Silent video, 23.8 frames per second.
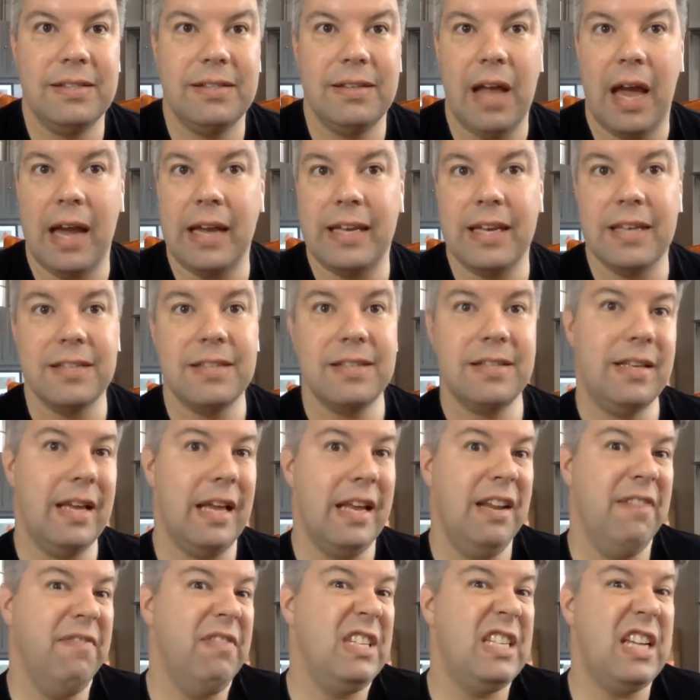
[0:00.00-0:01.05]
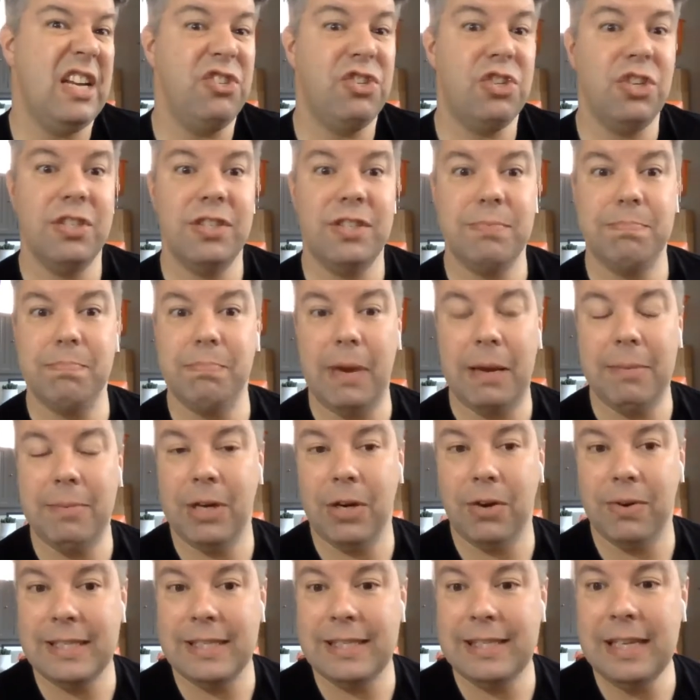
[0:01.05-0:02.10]
I guess, an invitation's maybe
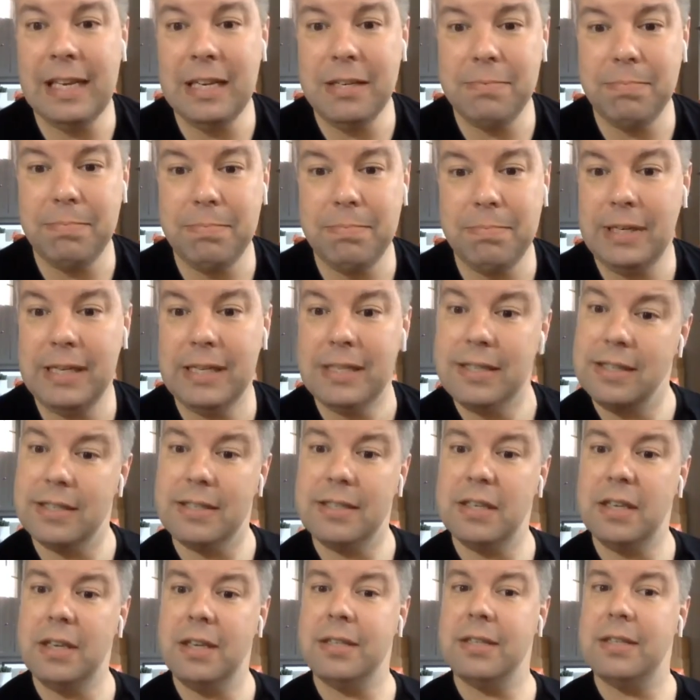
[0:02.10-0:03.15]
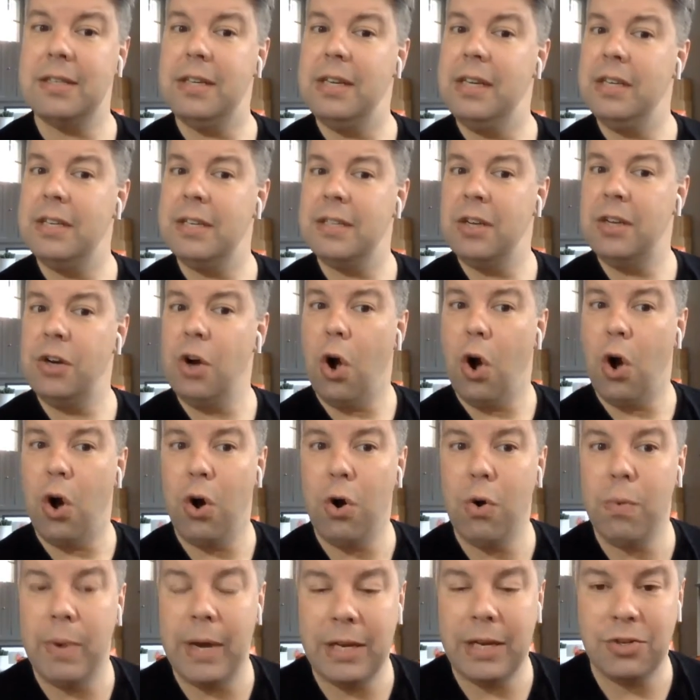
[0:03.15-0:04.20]
always sent, but he just says he doesn't
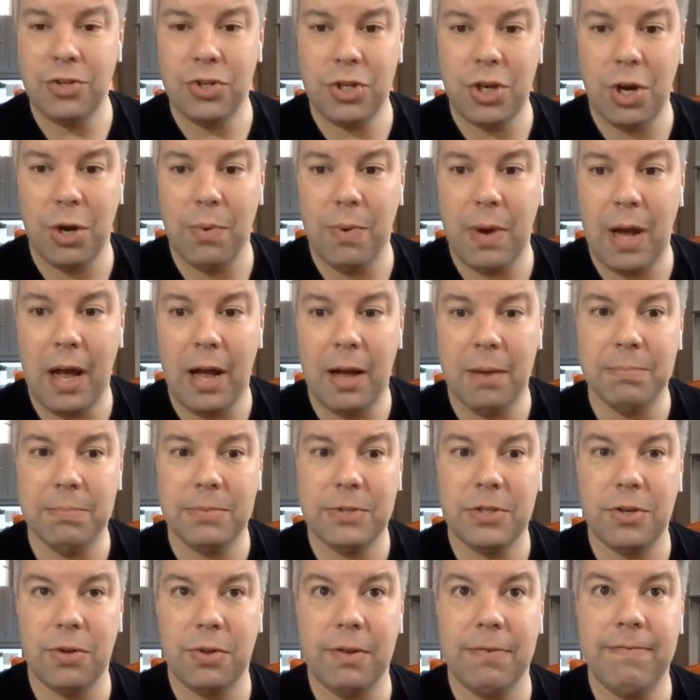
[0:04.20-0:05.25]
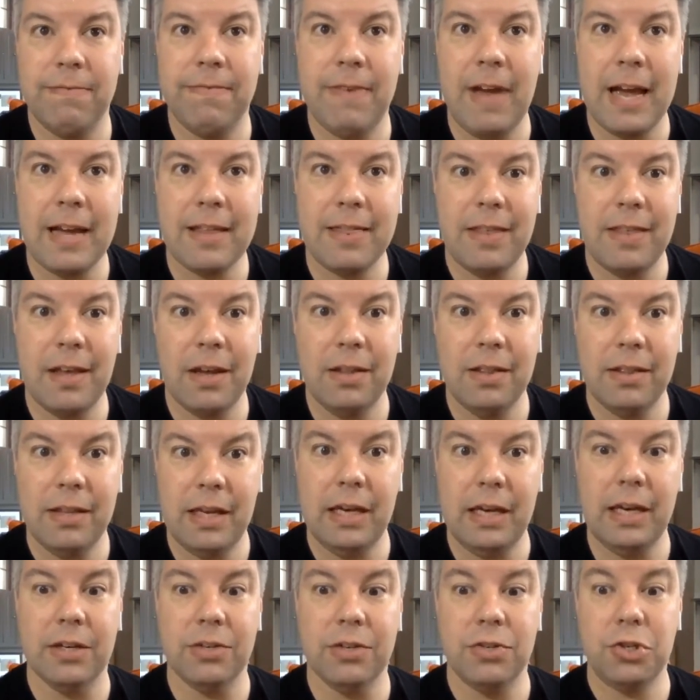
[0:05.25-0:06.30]
always show up. So the fact that
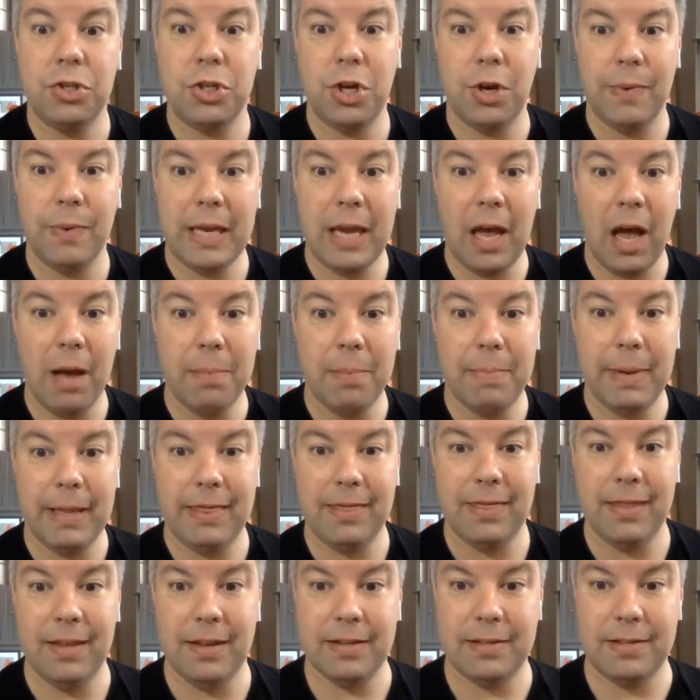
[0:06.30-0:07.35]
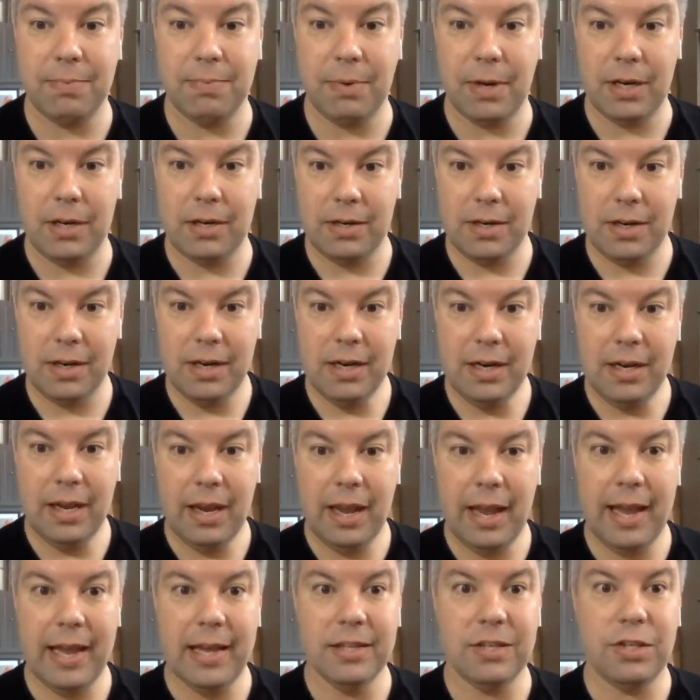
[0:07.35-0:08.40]
he is showing up at this one
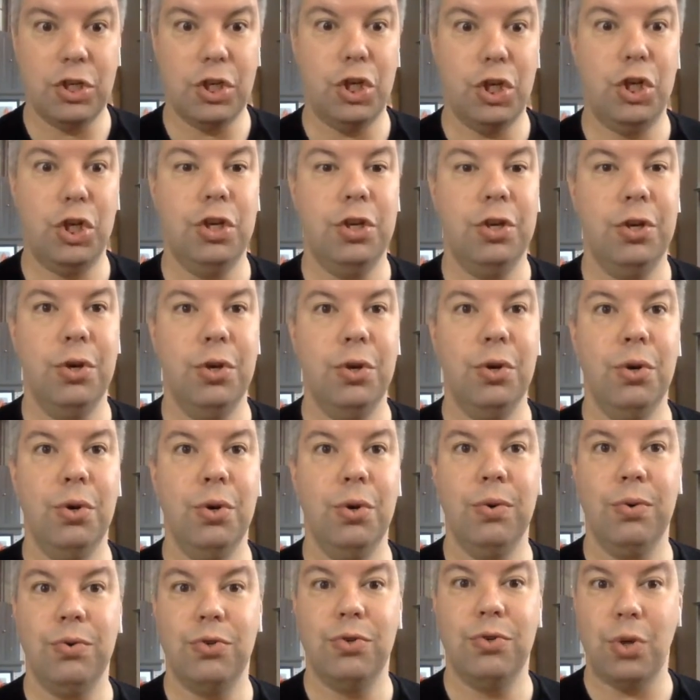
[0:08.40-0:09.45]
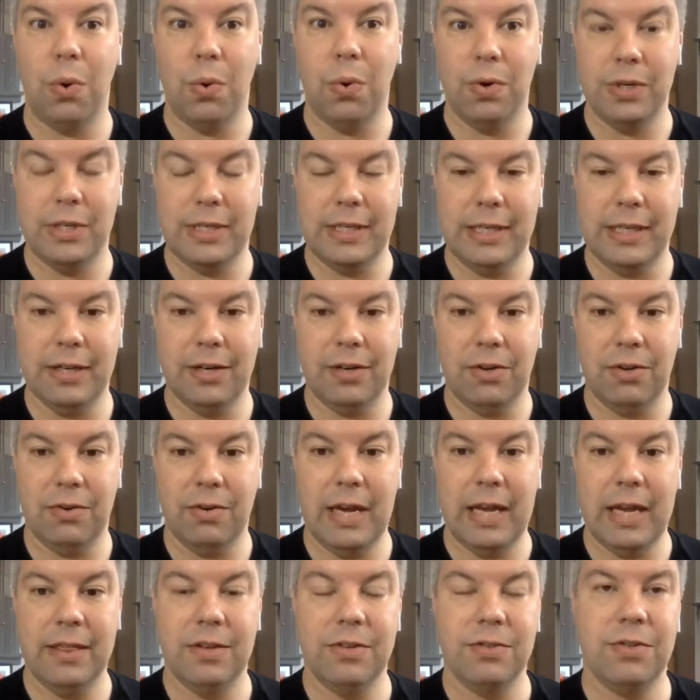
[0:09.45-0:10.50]
is huge ordeal,
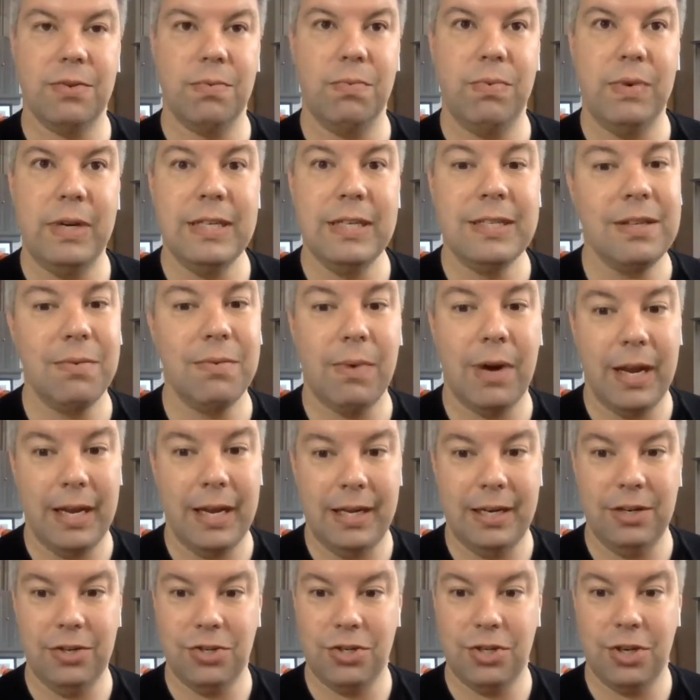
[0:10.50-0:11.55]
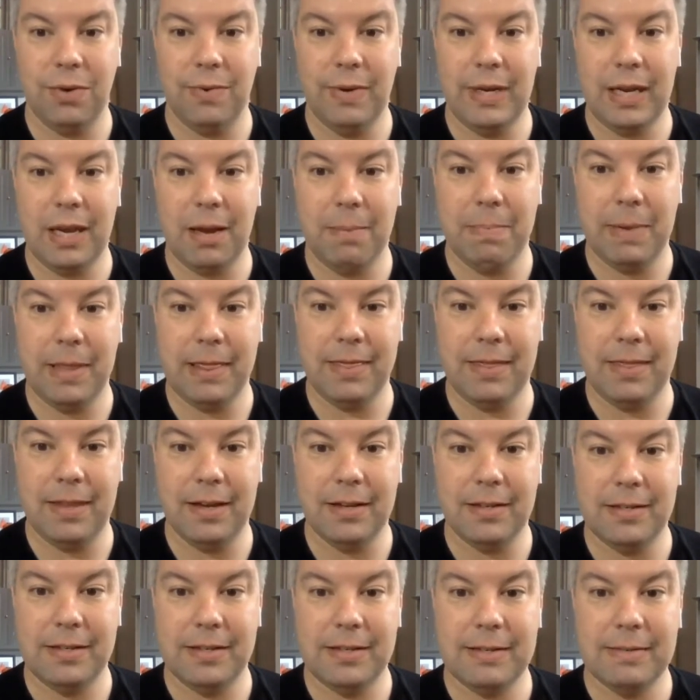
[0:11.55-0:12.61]
and there's a reason why he's showing up at
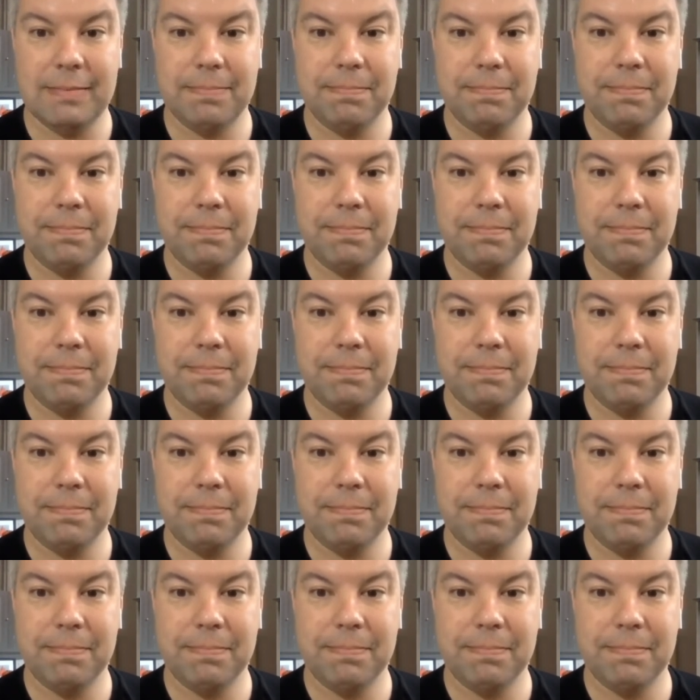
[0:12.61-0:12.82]
this.